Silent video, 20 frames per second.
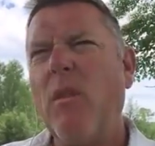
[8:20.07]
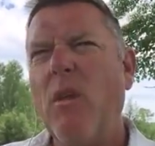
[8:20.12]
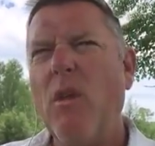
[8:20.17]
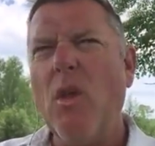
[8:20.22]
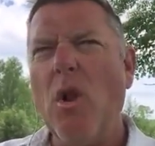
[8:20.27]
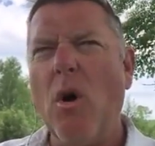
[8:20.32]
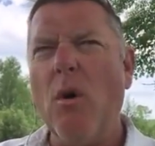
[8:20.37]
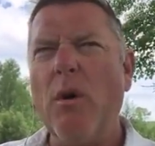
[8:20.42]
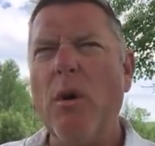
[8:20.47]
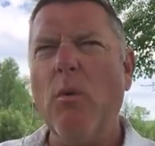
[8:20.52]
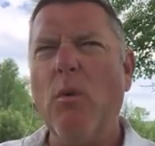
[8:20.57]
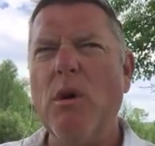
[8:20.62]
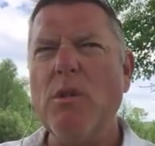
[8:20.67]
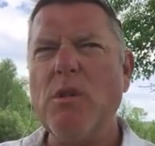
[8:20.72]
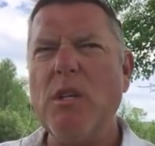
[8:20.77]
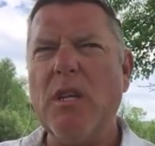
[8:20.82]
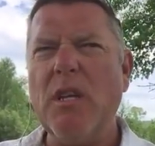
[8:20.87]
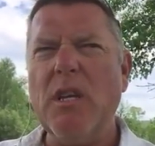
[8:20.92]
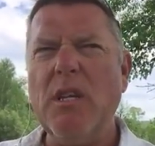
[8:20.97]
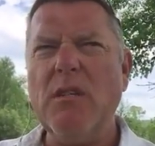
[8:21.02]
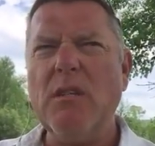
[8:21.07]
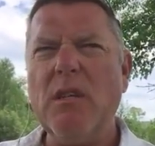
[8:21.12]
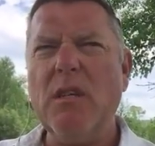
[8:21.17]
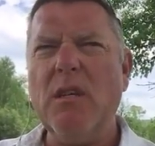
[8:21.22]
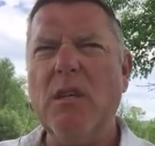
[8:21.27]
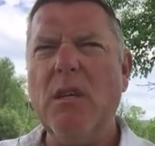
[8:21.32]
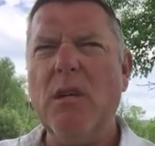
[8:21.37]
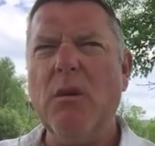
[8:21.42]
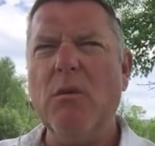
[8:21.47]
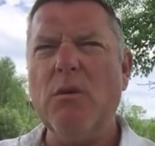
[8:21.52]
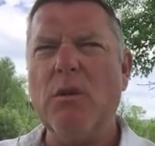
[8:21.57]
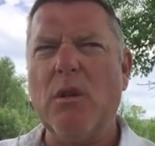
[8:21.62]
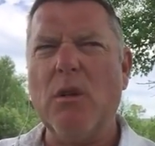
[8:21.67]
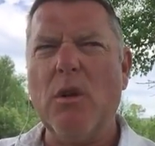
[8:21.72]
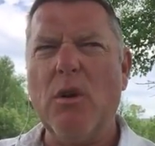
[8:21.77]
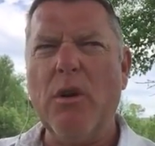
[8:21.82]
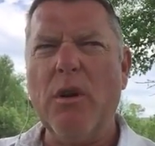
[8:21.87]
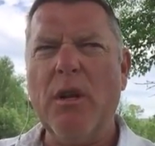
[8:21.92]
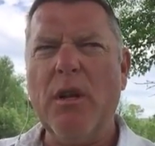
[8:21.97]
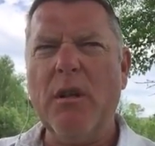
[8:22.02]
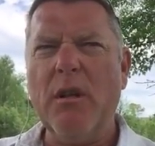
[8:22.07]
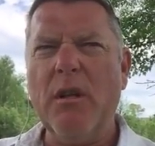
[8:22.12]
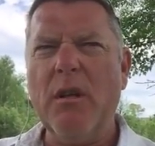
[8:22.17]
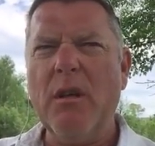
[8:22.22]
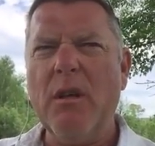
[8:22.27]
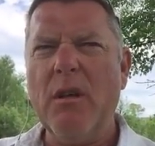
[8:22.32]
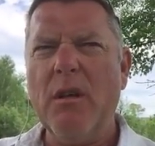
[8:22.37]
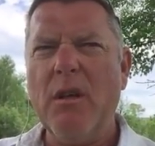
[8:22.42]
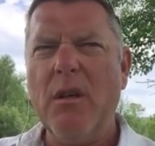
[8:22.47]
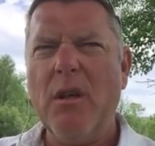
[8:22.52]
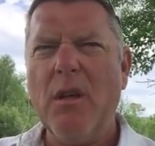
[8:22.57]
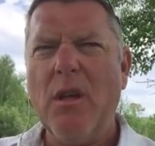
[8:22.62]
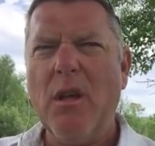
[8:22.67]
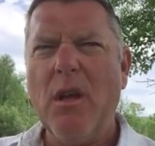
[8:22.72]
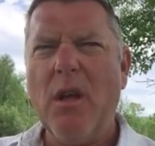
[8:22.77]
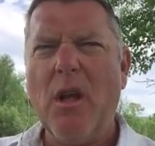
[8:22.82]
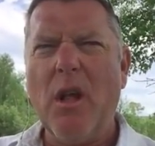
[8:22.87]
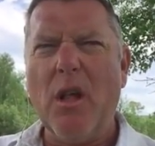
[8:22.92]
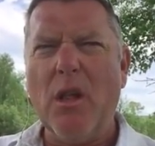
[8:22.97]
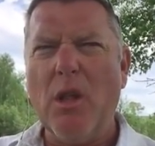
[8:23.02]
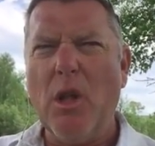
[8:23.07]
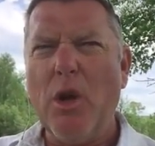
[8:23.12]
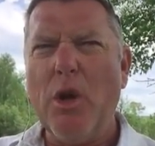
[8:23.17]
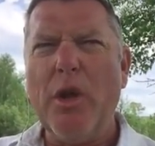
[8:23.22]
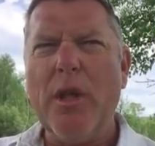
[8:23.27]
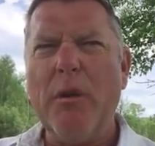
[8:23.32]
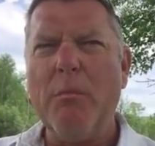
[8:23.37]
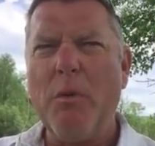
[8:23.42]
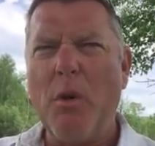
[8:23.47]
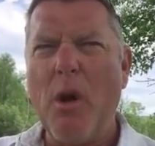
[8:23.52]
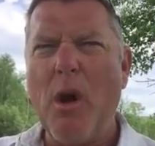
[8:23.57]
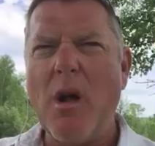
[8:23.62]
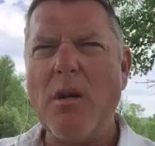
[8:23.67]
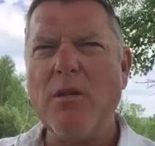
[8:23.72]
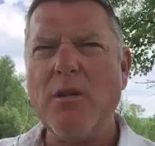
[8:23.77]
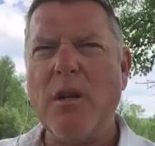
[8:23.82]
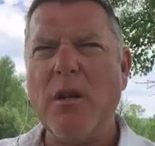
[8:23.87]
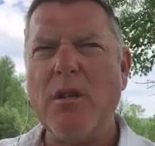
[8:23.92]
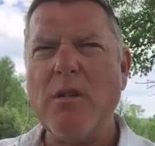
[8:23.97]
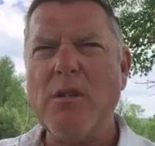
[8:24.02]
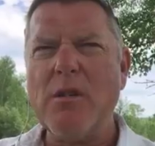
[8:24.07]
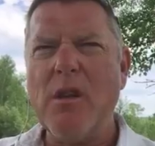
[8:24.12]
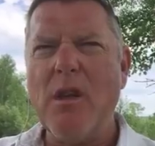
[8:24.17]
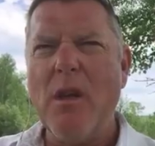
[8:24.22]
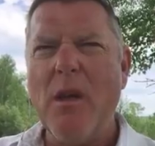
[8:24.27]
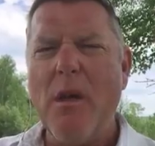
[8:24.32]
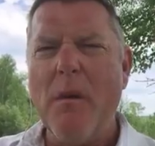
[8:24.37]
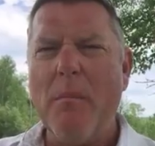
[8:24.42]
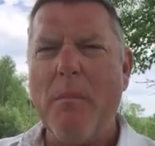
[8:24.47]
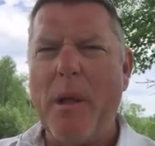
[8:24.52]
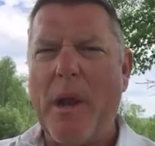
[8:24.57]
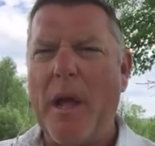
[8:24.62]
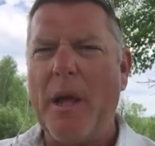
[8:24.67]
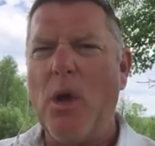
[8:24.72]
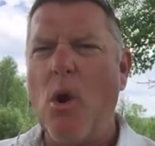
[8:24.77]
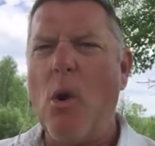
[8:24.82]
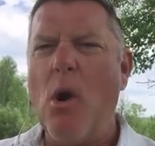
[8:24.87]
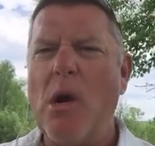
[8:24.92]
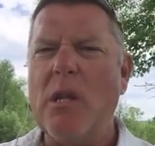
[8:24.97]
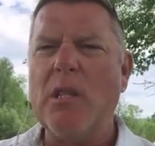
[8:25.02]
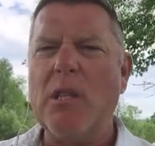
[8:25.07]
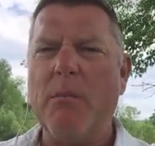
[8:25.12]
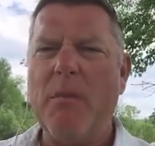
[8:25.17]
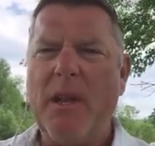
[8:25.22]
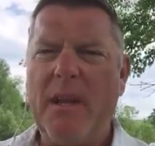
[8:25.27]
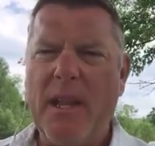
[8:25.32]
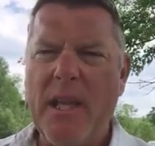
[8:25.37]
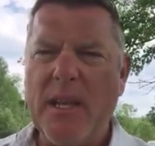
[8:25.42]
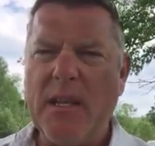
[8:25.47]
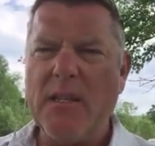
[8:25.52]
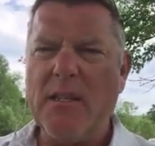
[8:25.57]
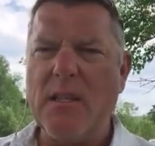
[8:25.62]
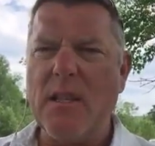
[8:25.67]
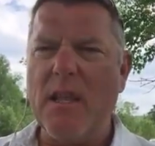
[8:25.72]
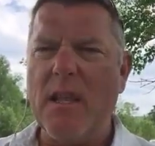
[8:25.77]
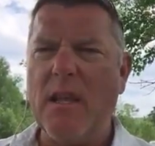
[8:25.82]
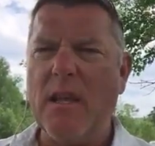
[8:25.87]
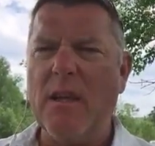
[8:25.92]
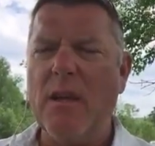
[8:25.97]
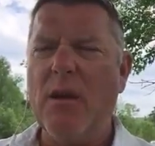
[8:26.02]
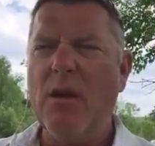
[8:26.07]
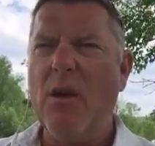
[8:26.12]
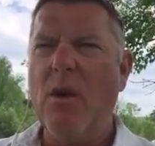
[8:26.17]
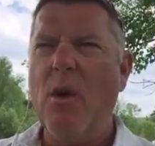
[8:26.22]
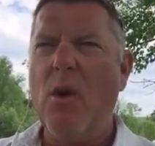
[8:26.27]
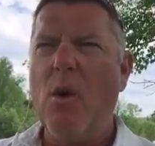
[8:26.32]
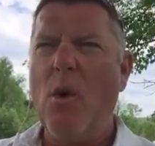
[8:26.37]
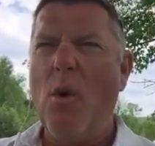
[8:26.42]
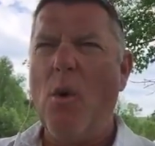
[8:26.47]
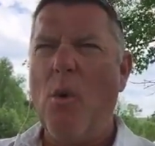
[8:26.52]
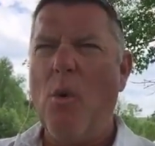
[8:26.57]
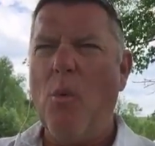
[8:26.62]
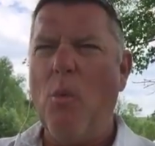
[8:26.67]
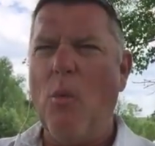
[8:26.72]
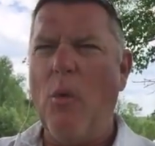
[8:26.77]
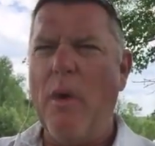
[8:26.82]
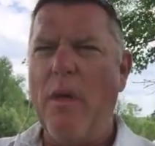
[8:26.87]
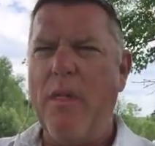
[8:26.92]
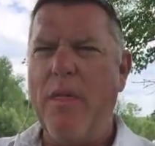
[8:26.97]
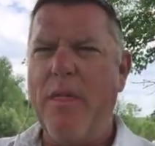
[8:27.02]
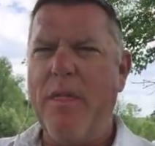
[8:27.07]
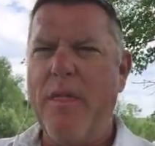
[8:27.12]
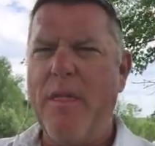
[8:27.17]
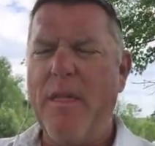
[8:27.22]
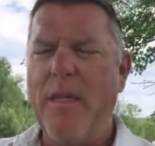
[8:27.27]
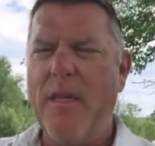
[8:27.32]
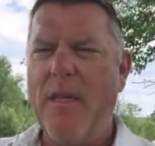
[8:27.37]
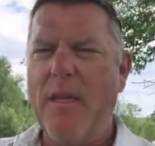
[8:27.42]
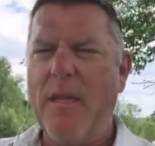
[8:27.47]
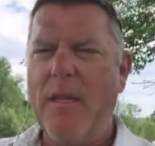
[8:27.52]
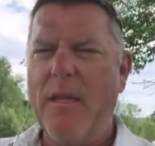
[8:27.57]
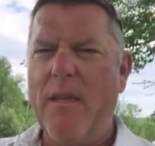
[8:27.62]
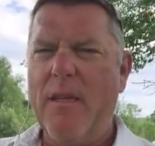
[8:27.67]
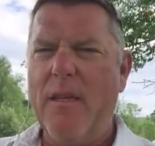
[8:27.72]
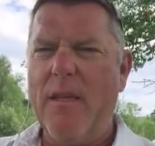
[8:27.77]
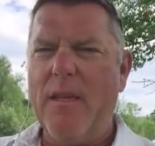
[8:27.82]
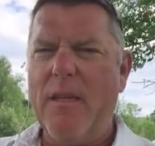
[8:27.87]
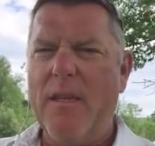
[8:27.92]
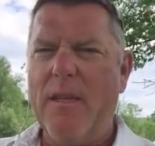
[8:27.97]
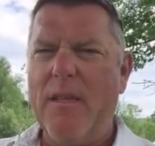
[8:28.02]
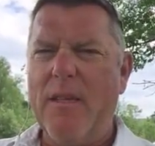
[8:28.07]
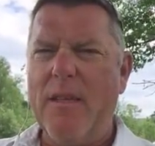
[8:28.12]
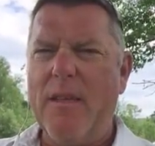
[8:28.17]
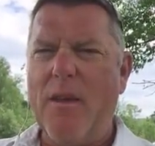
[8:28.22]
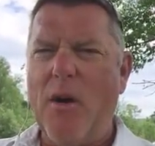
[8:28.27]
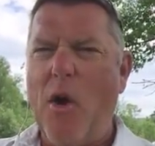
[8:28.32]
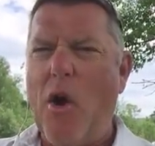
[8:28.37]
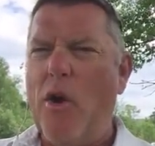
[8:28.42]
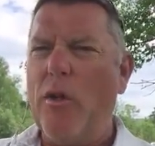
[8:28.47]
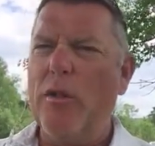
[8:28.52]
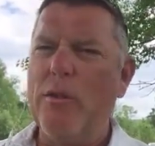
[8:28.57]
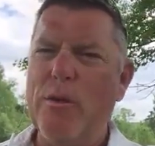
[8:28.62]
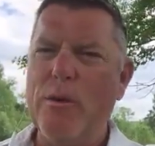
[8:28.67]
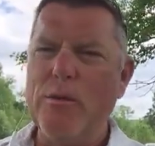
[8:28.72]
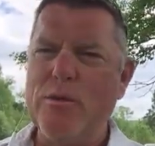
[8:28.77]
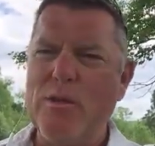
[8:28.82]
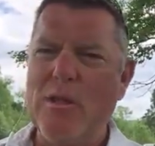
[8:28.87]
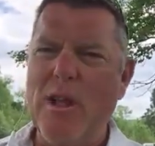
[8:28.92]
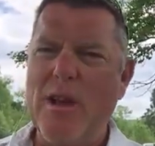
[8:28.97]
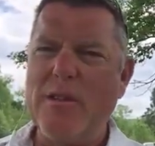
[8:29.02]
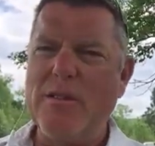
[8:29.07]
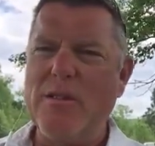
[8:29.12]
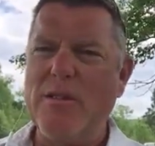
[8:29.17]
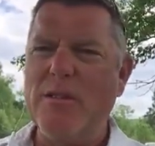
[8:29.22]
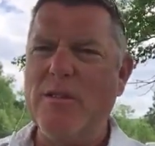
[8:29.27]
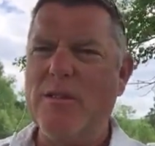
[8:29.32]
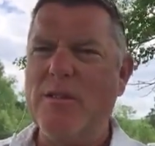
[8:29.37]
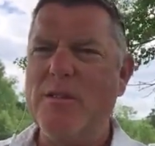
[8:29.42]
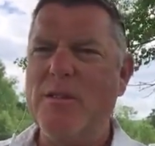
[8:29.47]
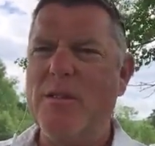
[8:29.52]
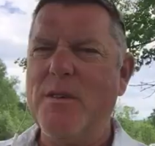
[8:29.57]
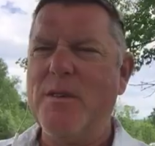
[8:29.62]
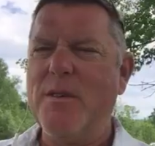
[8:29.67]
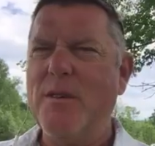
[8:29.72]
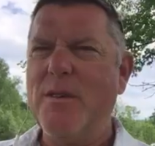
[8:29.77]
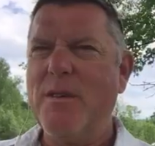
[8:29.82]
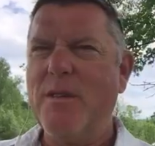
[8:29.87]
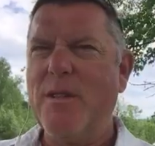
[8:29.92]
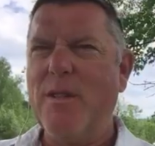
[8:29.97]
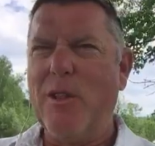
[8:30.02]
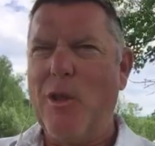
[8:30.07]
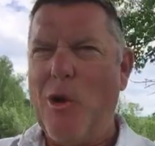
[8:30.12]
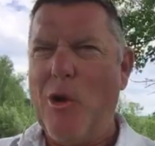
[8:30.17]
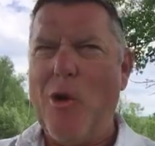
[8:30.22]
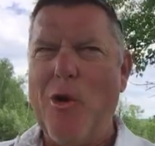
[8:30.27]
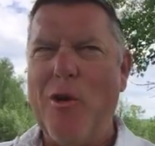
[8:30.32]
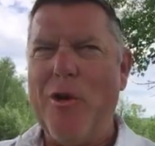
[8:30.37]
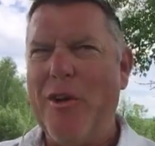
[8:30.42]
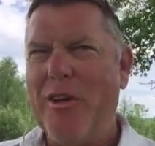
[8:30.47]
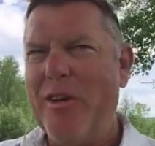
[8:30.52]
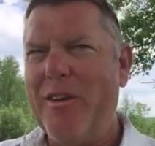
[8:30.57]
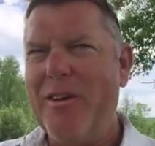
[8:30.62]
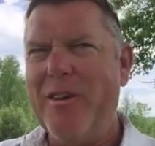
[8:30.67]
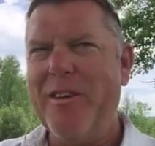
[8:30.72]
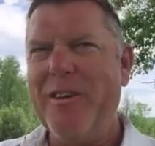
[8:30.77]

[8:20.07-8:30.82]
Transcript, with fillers: you know, it wasn't easy. It was a learning, a learning process. But I go on to my next thing with all of those lessons learned.